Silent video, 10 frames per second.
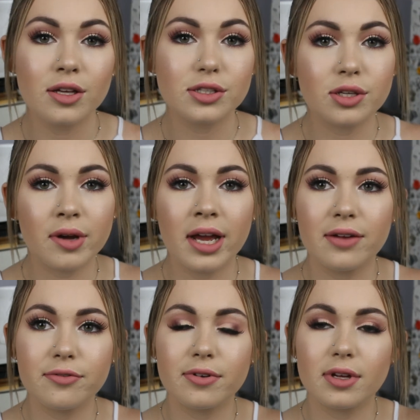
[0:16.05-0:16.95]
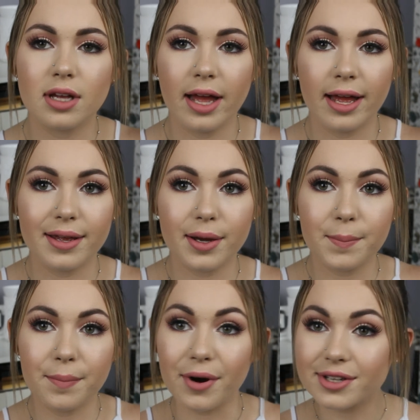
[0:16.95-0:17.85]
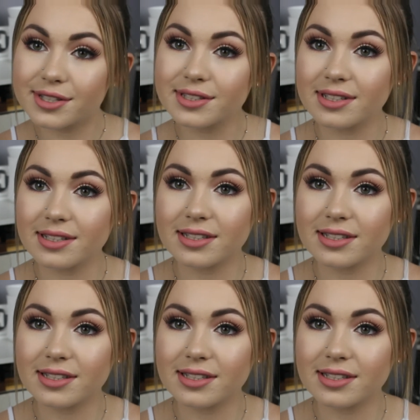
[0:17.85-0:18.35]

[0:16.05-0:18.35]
So I have a box